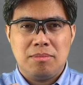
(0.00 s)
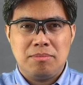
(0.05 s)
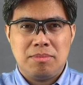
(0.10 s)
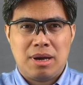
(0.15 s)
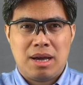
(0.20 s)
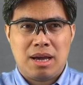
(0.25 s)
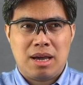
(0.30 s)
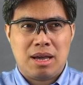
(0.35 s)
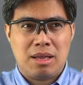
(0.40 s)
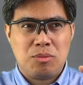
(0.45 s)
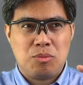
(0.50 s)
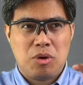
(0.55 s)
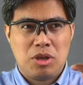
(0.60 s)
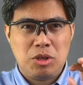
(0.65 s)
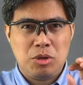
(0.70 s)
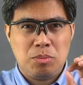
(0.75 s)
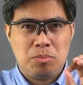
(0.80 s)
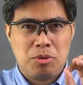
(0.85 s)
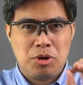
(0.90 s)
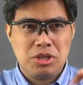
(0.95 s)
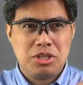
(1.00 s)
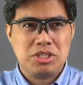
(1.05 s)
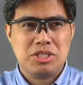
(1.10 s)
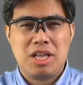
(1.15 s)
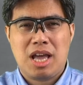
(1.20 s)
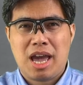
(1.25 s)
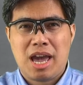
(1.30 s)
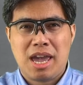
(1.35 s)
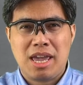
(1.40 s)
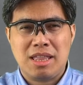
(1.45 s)
But when you purchase
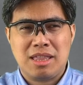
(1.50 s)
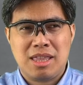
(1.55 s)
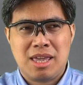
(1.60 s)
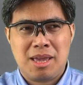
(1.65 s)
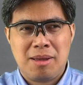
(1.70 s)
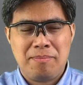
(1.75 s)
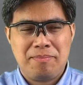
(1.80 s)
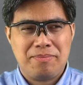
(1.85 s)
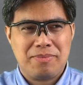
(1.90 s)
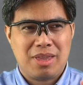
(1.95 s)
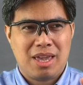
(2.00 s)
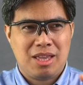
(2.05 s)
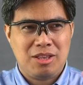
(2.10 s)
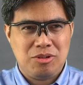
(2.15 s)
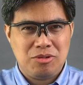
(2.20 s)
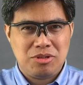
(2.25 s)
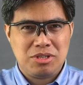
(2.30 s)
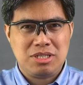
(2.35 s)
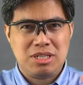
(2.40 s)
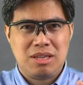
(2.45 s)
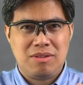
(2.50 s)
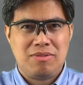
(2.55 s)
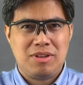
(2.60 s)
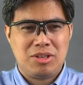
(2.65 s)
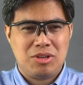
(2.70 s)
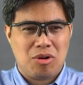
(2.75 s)
the item and you receive it,